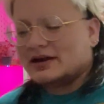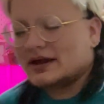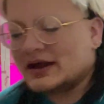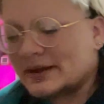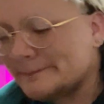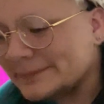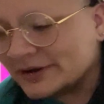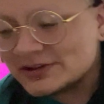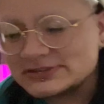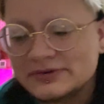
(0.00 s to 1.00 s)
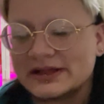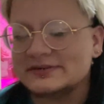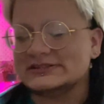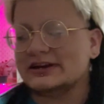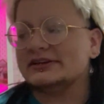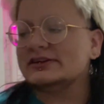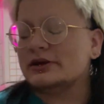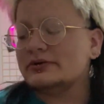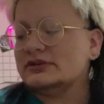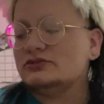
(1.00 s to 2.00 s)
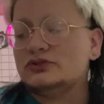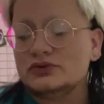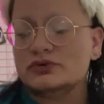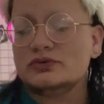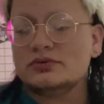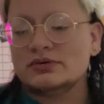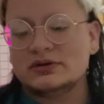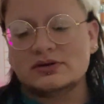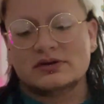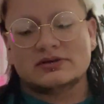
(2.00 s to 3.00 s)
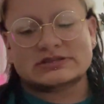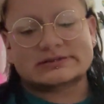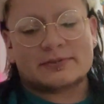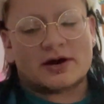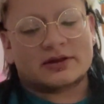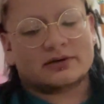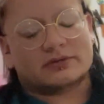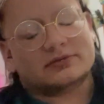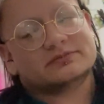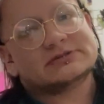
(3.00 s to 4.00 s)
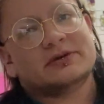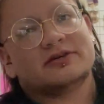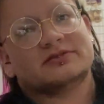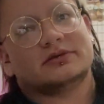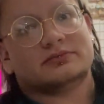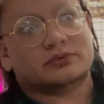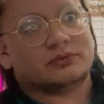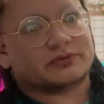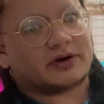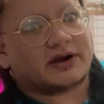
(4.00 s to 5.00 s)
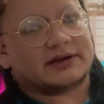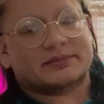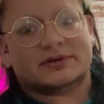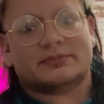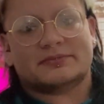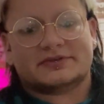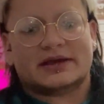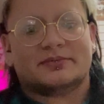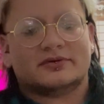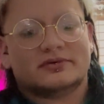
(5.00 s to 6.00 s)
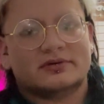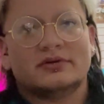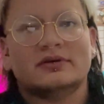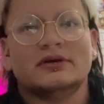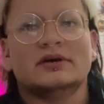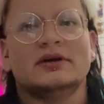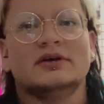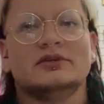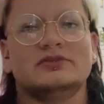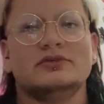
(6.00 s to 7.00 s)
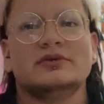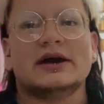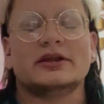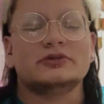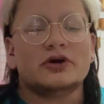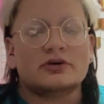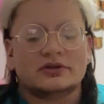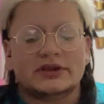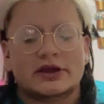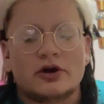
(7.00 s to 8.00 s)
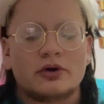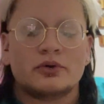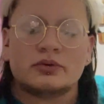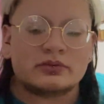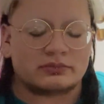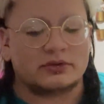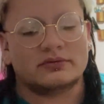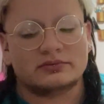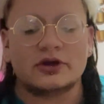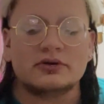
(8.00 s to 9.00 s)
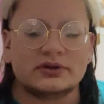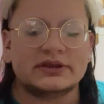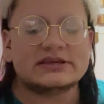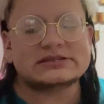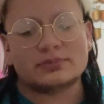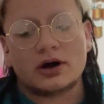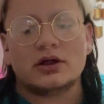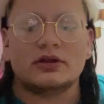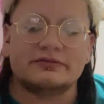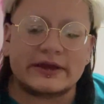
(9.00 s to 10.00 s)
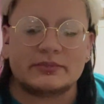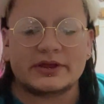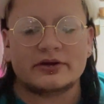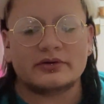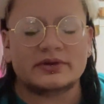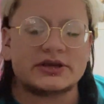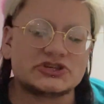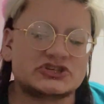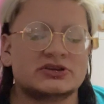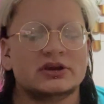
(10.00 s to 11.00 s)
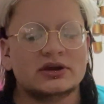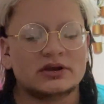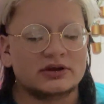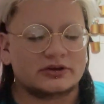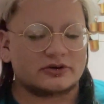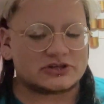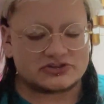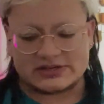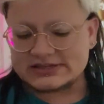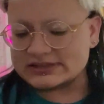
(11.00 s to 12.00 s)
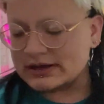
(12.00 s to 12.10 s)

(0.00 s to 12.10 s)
But also while I was there, I did go in 2 smaller I didn't mean to bump the table. 2 kind of locally owned, locally small, family owned-ish nurseries.